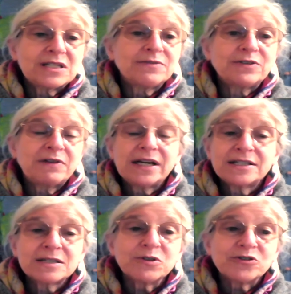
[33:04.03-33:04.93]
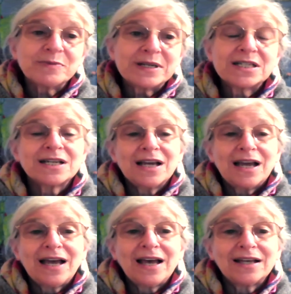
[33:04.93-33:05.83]
the civil rights movement
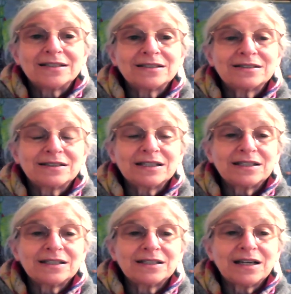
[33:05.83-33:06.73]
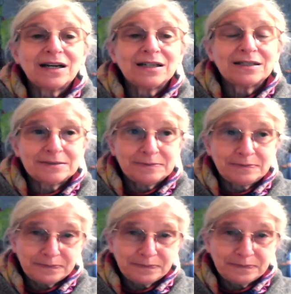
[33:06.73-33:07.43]
and the uh,